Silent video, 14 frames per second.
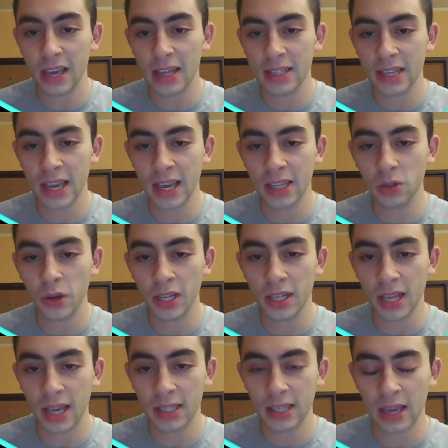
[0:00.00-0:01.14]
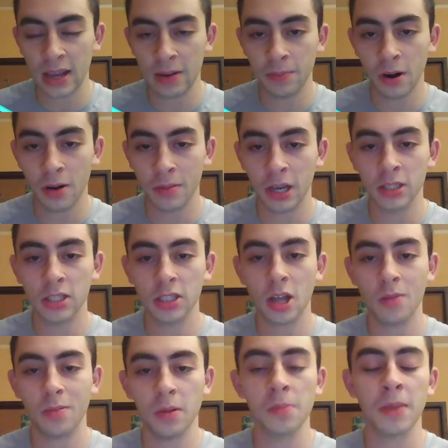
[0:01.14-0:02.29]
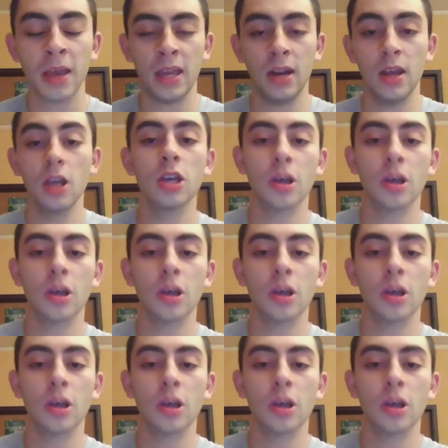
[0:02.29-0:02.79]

And takes, queen takes, and probably unstoppable mate